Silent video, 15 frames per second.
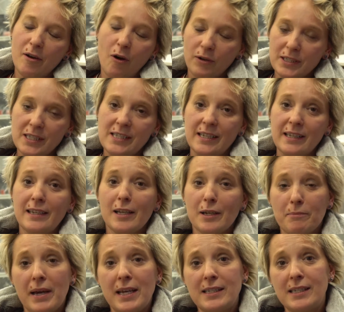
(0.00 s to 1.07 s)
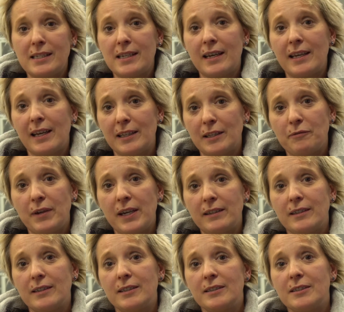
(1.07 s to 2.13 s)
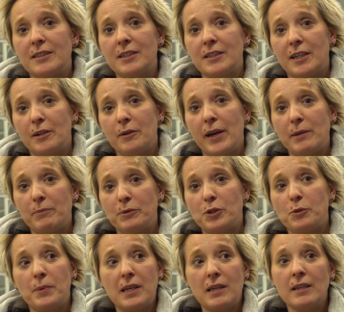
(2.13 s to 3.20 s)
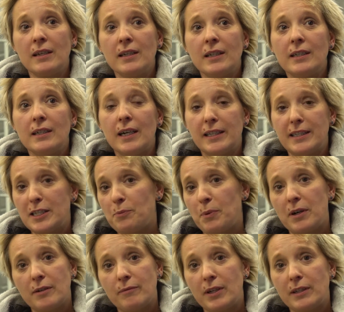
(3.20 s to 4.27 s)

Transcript: honestly, an amazing day. And the fact that able to be in this part of